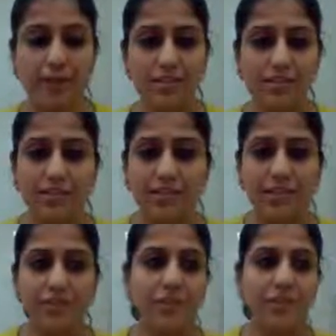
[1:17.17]
Considering
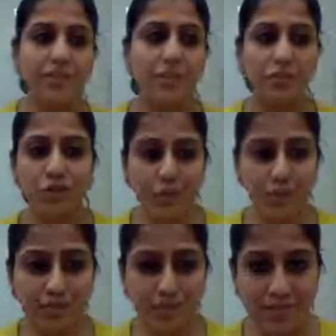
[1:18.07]
that we are into the
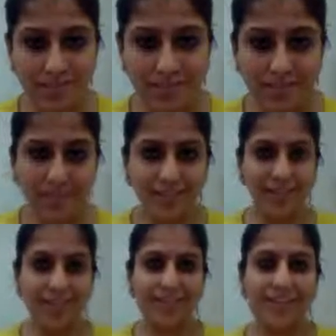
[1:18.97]
women's
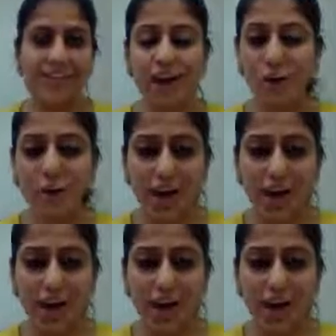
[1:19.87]
era now,